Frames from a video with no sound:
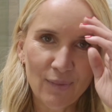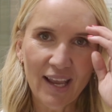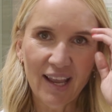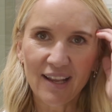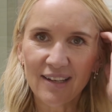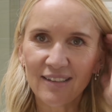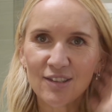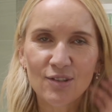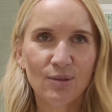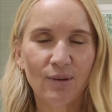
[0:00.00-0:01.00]
And
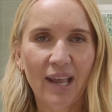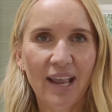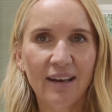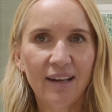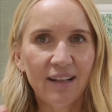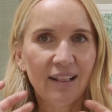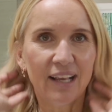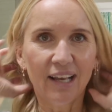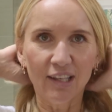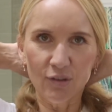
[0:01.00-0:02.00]
to end it,
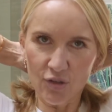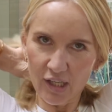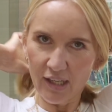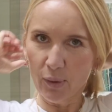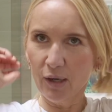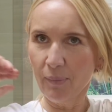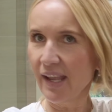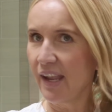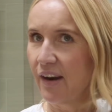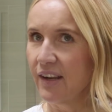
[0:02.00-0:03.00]
like, I usually wear my
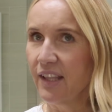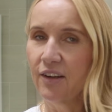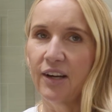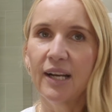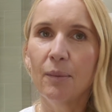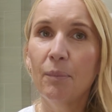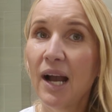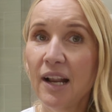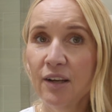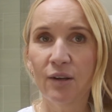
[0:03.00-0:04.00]
hair either in a
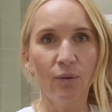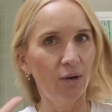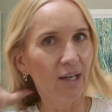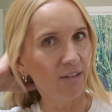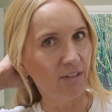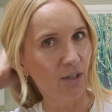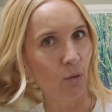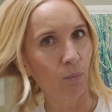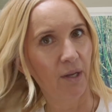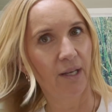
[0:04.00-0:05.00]
bun or I leave it
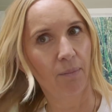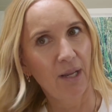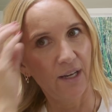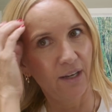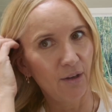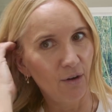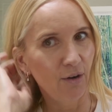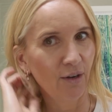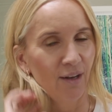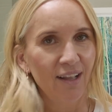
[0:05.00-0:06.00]
open depending
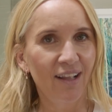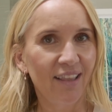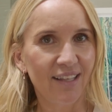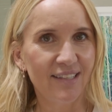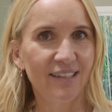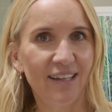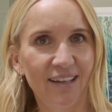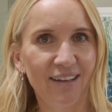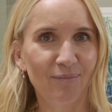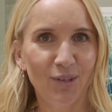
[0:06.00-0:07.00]
on
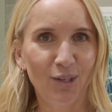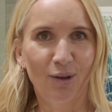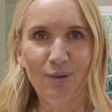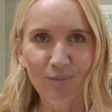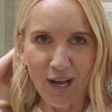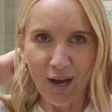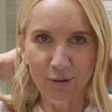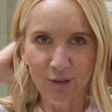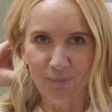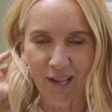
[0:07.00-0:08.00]
the you know, how
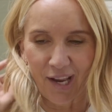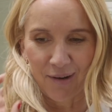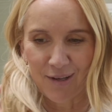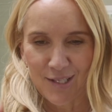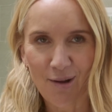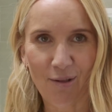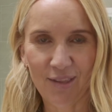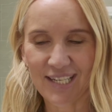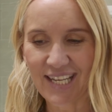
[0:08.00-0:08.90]
good my hair is on the